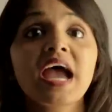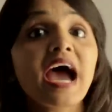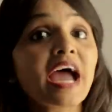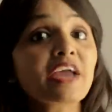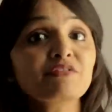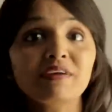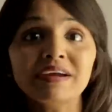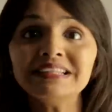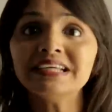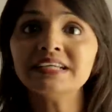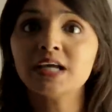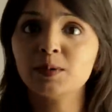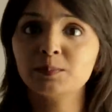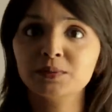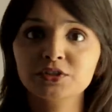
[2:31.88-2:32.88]
I find that
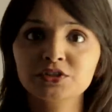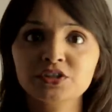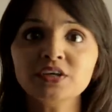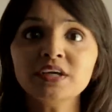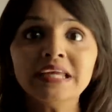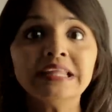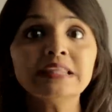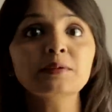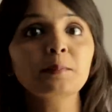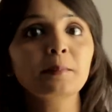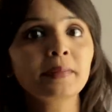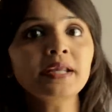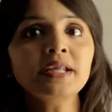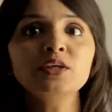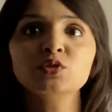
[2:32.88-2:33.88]
aperture in the
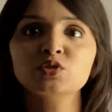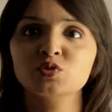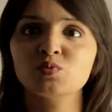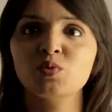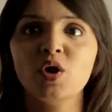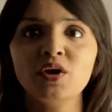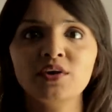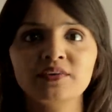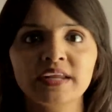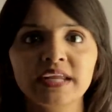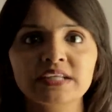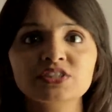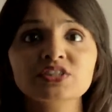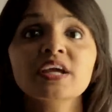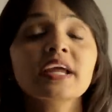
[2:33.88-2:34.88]
mid to small
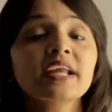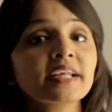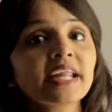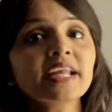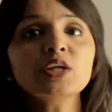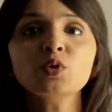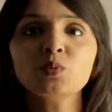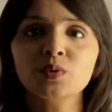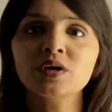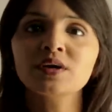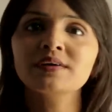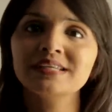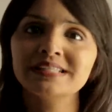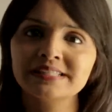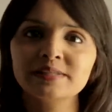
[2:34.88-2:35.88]
range tend to work
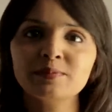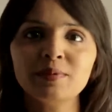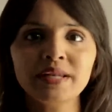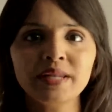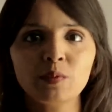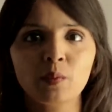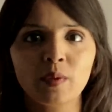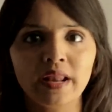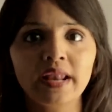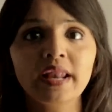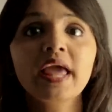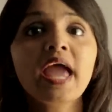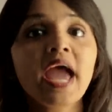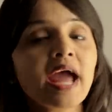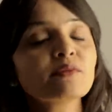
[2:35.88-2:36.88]
reasonably well
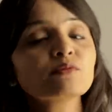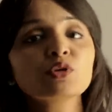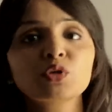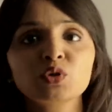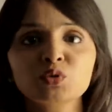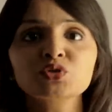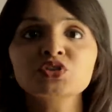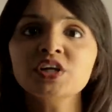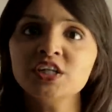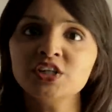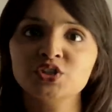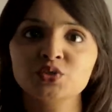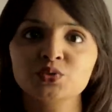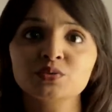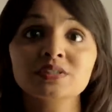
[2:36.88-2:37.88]
and would usually
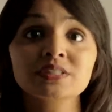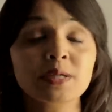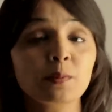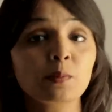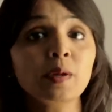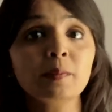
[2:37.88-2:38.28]
shoot somewhere